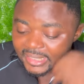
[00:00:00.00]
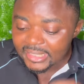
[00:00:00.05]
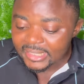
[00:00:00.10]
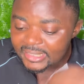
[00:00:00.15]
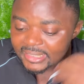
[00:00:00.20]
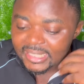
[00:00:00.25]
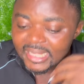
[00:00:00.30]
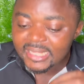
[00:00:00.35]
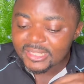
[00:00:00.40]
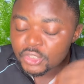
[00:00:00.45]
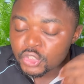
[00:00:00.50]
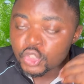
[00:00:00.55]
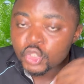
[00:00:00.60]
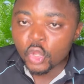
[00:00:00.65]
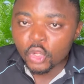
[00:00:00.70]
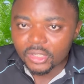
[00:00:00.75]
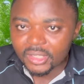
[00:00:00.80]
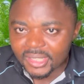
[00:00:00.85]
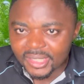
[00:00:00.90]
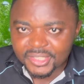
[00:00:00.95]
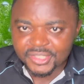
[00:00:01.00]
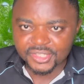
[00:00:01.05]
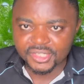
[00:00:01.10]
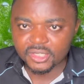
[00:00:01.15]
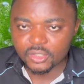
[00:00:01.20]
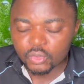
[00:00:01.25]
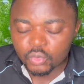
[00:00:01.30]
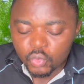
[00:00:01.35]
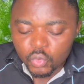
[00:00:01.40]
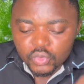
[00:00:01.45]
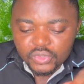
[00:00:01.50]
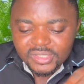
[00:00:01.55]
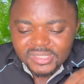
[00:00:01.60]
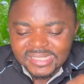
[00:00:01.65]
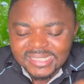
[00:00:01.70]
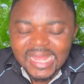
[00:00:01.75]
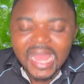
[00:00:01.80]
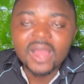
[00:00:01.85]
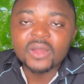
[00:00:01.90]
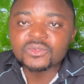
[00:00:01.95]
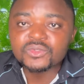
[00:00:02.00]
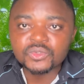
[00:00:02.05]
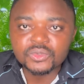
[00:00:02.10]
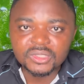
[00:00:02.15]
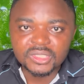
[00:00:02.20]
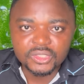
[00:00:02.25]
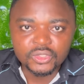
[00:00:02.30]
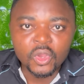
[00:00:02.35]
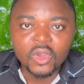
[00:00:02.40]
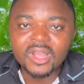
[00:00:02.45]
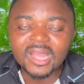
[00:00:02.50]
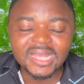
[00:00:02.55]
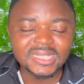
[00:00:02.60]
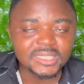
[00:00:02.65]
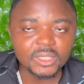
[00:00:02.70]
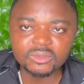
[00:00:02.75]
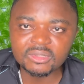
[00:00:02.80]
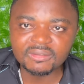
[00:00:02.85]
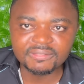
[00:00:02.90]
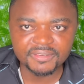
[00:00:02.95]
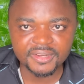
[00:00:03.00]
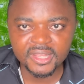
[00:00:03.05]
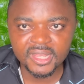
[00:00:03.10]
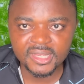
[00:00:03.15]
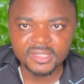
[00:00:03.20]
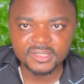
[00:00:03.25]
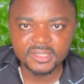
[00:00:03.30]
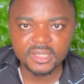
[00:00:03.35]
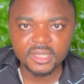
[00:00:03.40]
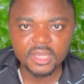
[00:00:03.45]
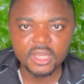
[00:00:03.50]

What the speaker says: the knowledge goes down to the younger South Africans.